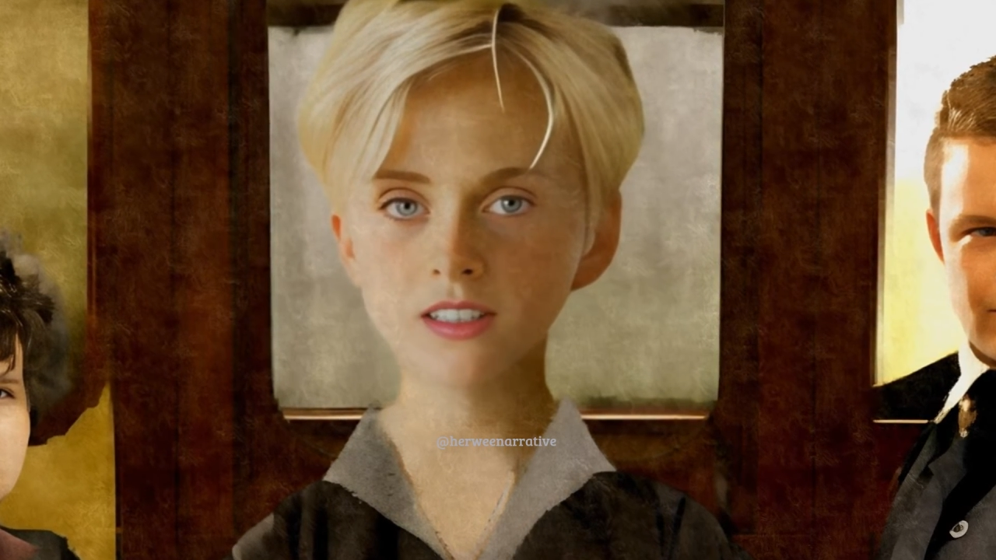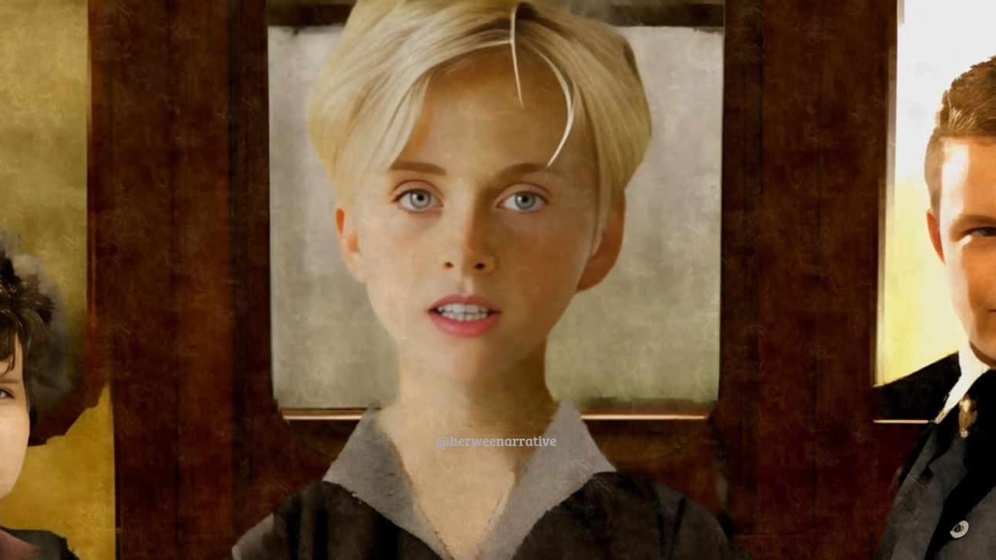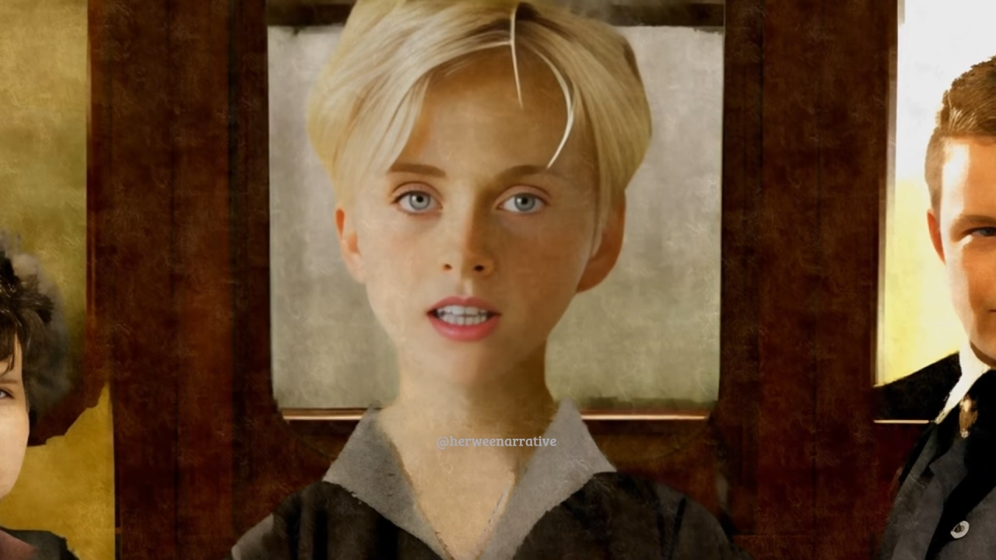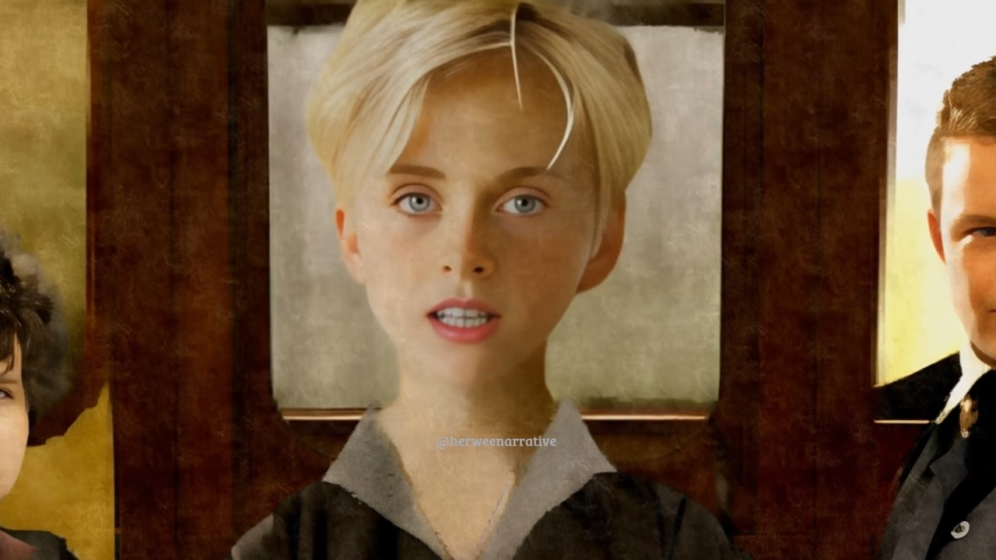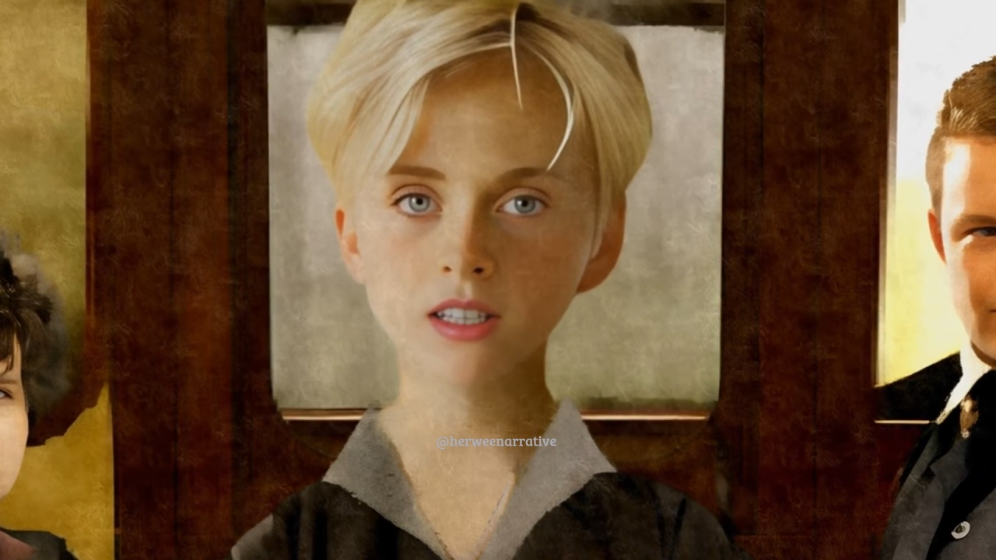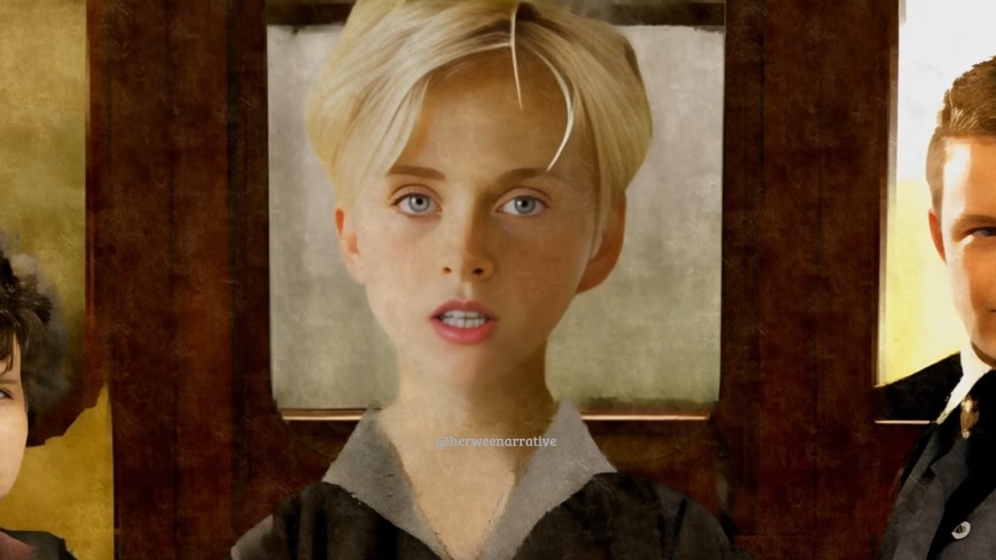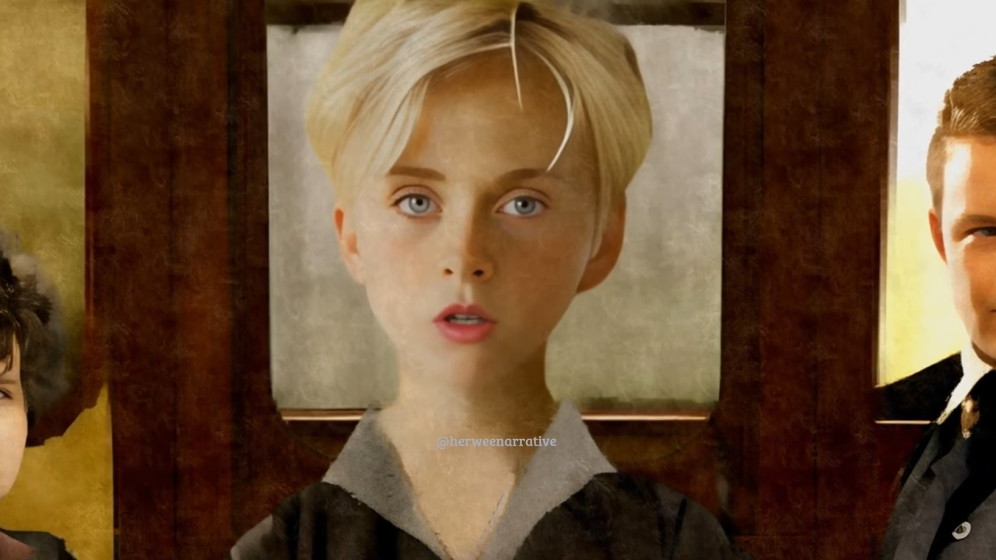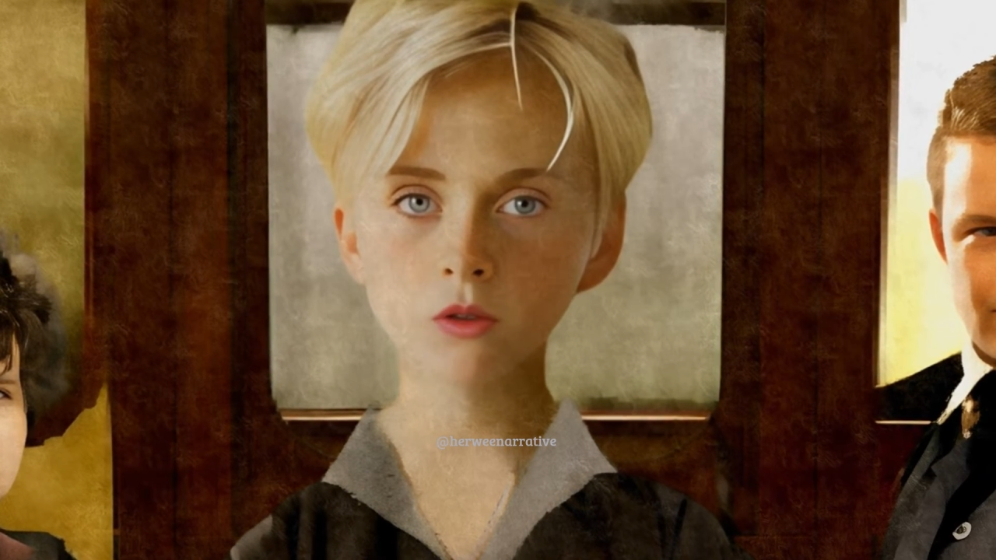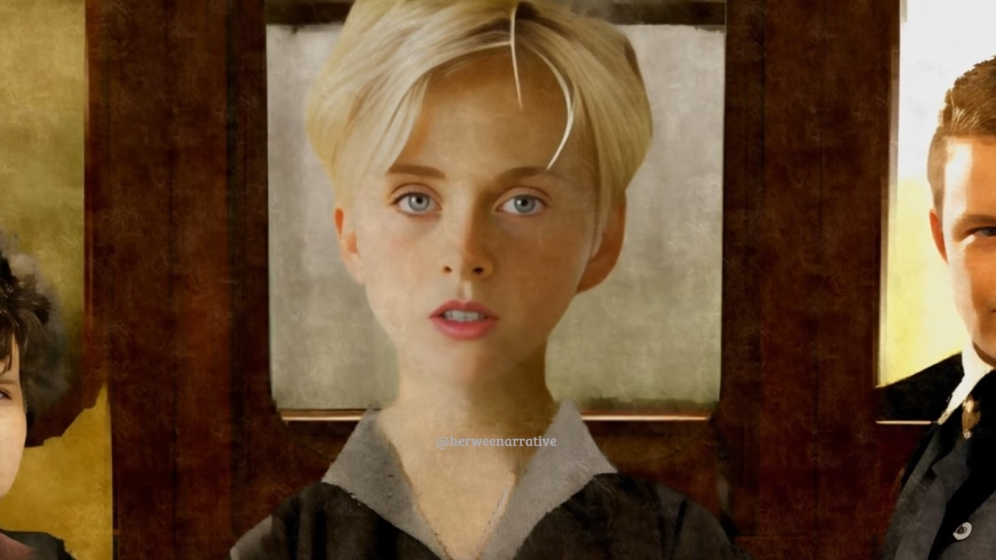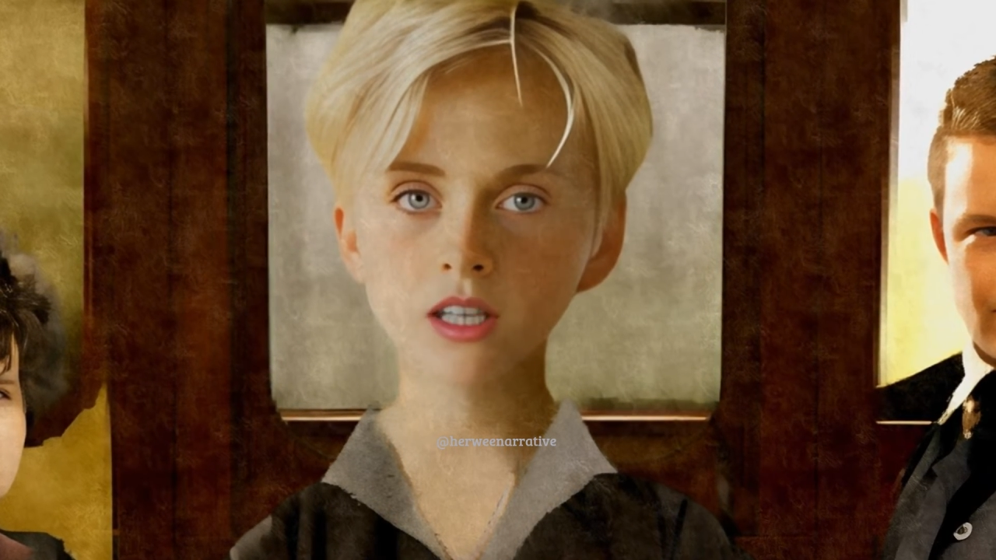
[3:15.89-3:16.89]
They didn't know
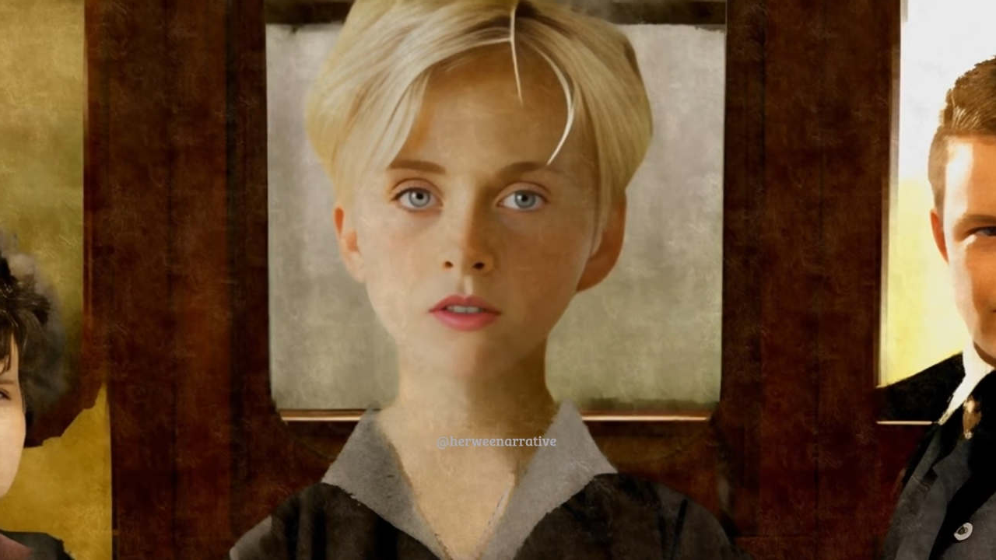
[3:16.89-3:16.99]
what was good